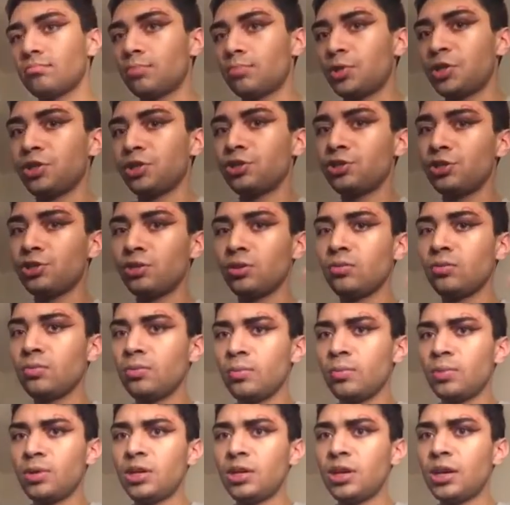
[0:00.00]
Part 2 will
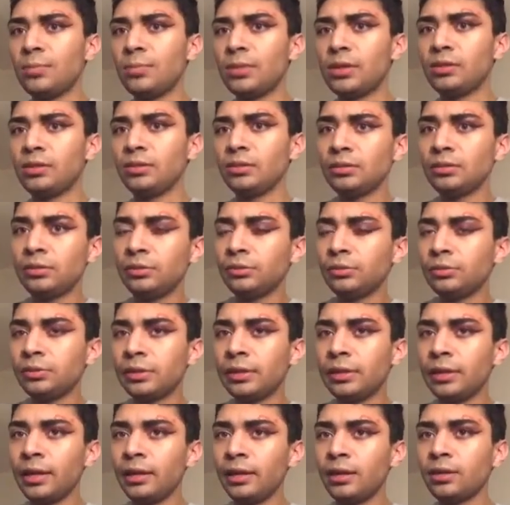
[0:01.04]
be coming sooner or
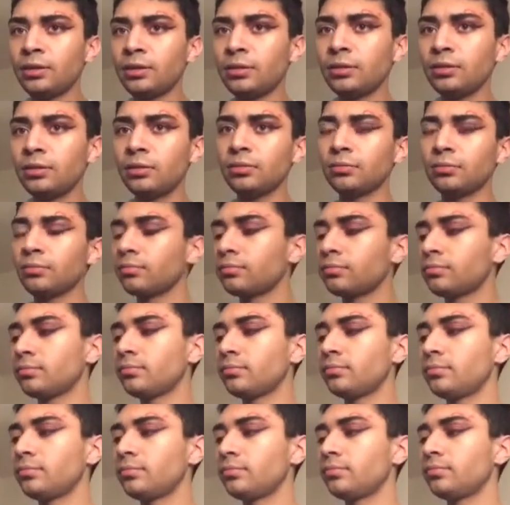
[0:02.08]
later.
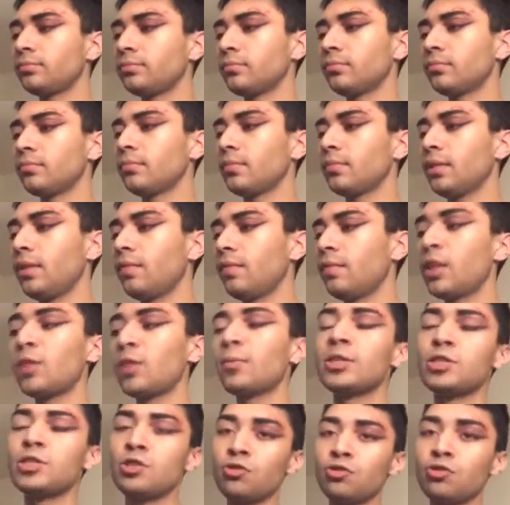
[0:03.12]
Follow my
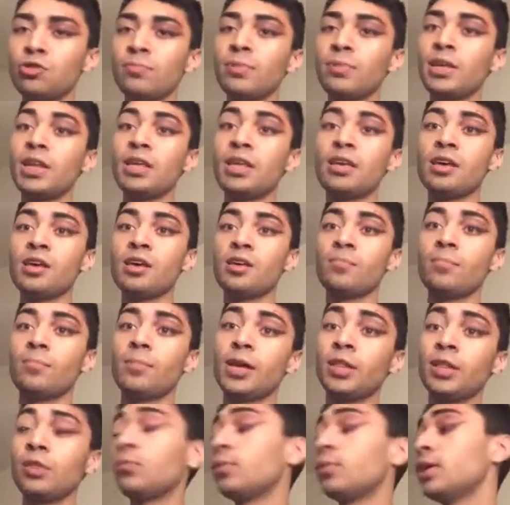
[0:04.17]
social media, by
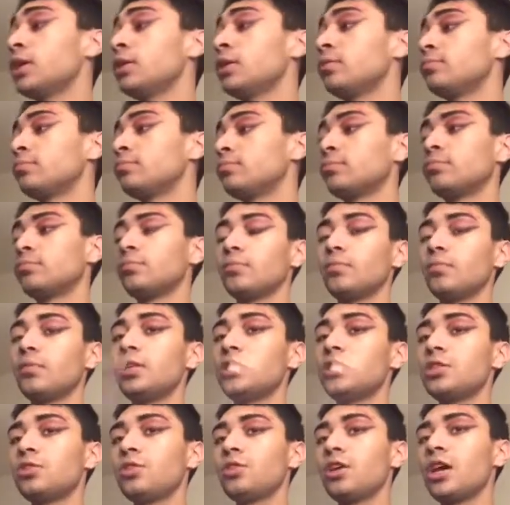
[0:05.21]
the way.
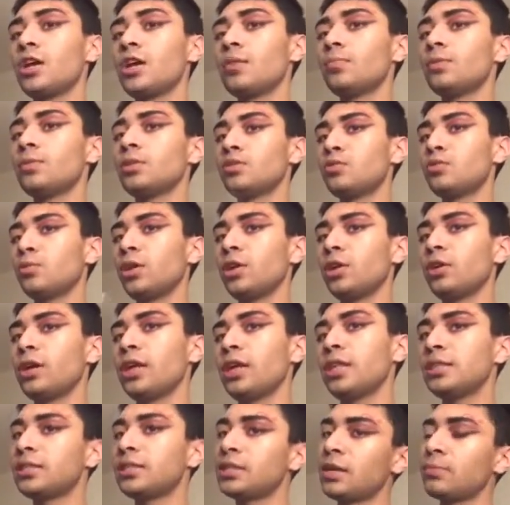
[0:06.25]
Instagram, Twitter,
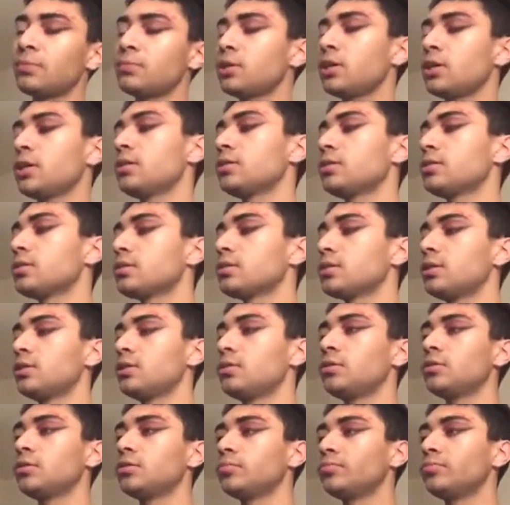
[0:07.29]
and Snapchat.
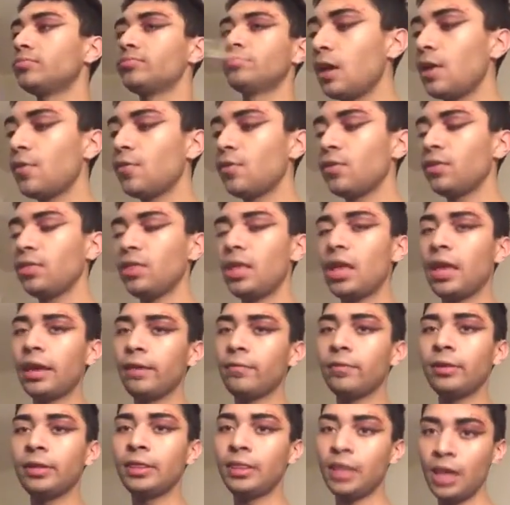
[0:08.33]
So
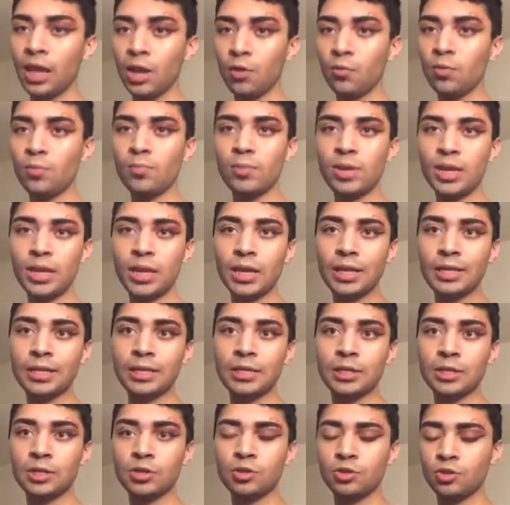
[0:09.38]
everything will be in
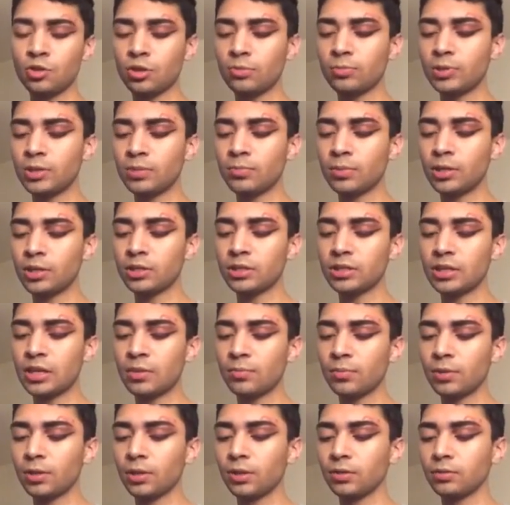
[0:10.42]
the description box
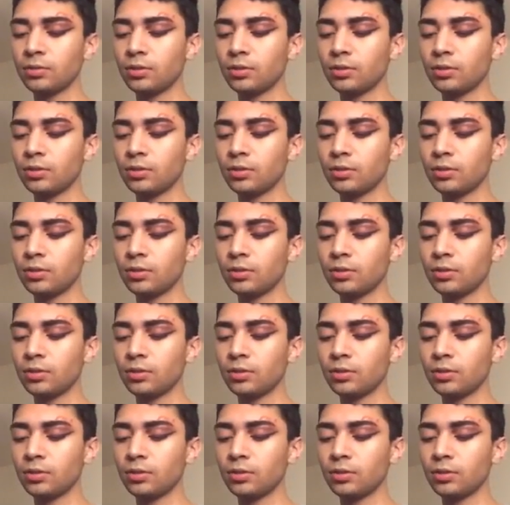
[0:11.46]
down below.